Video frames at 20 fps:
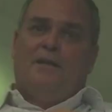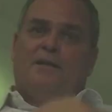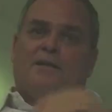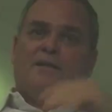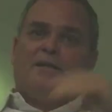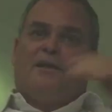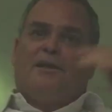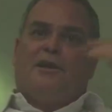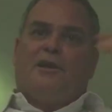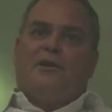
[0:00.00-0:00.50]

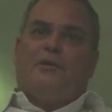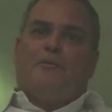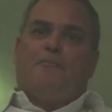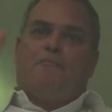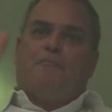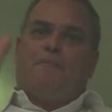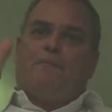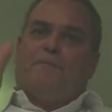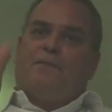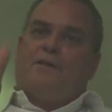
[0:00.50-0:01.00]
Now,
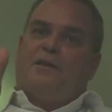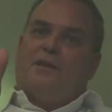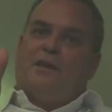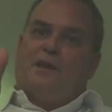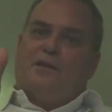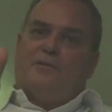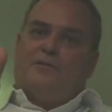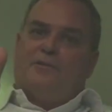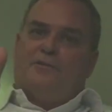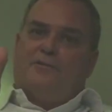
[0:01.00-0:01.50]
the
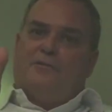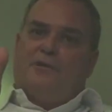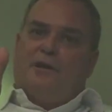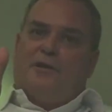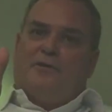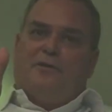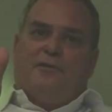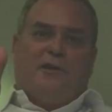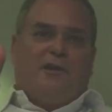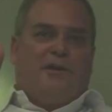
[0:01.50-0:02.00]
other
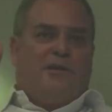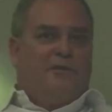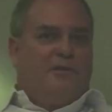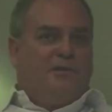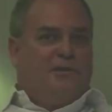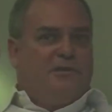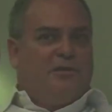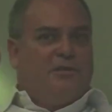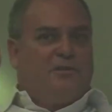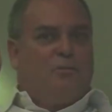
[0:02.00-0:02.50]
thing, and this
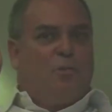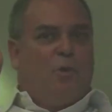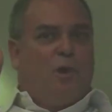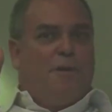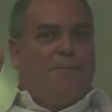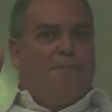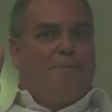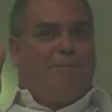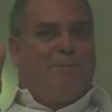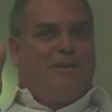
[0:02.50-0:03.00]
is
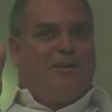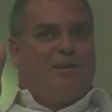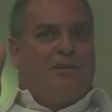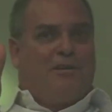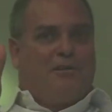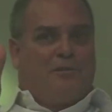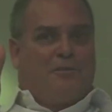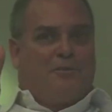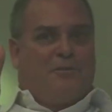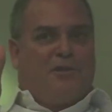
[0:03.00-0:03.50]
one
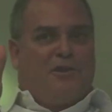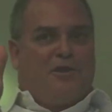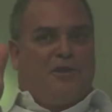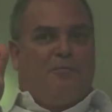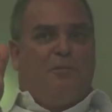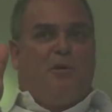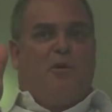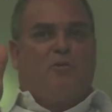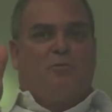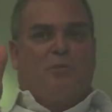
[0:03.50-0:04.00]
particular thing that
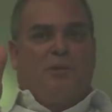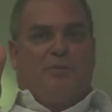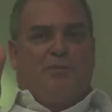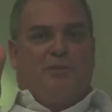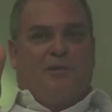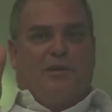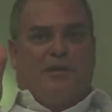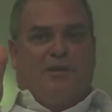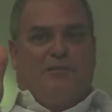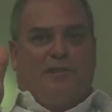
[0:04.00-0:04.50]
most people
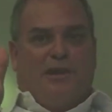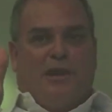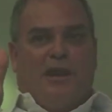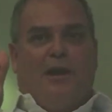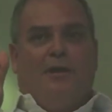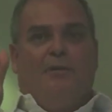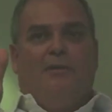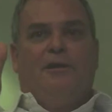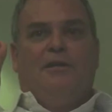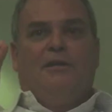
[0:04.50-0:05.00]
leave
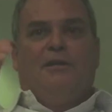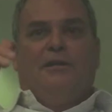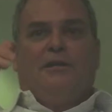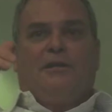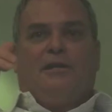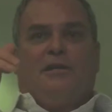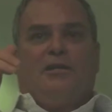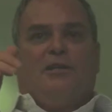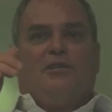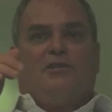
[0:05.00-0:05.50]
out, is